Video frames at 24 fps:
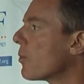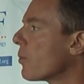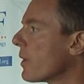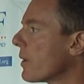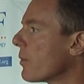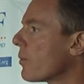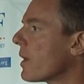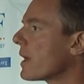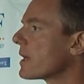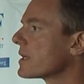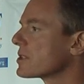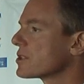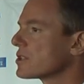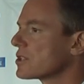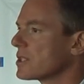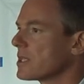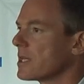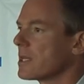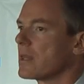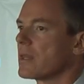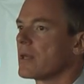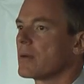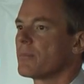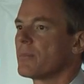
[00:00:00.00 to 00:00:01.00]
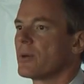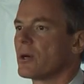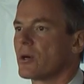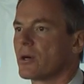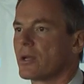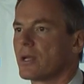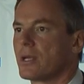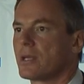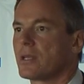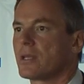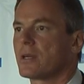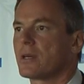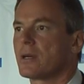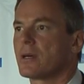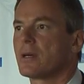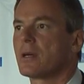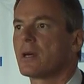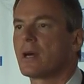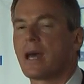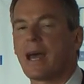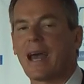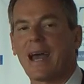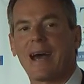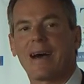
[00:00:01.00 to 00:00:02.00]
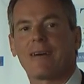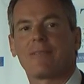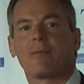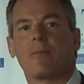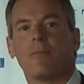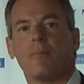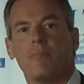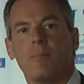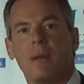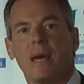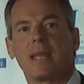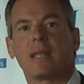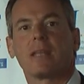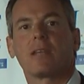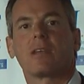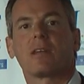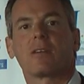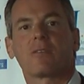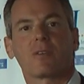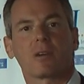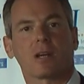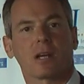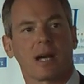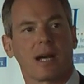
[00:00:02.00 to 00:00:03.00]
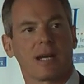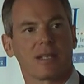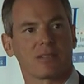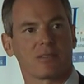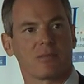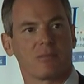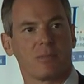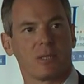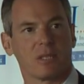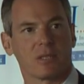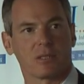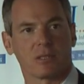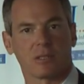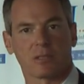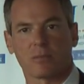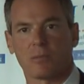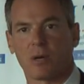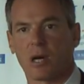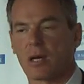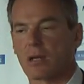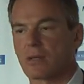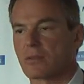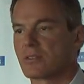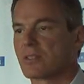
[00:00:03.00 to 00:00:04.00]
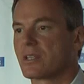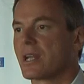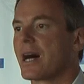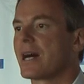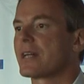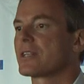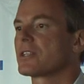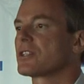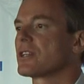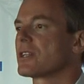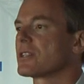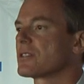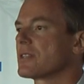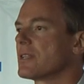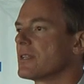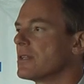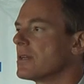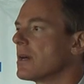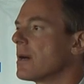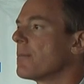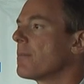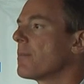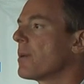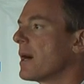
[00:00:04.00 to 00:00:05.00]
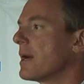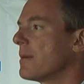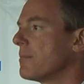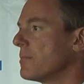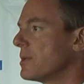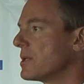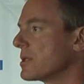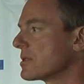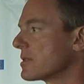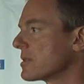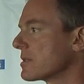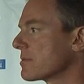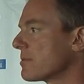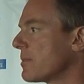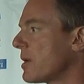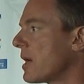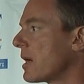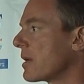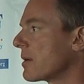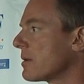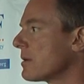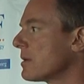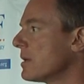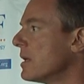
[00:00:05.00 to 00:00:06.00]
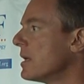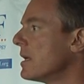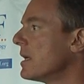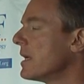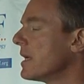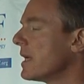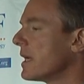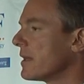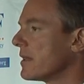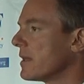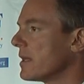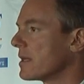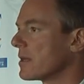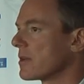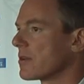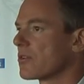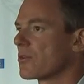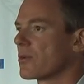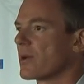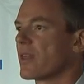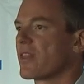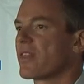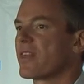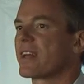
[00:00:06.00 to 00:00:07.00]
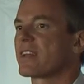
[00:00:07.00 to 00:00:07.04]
we want to see the ability to have many different kinds of business models, not just a dumb pipe business model in the industry.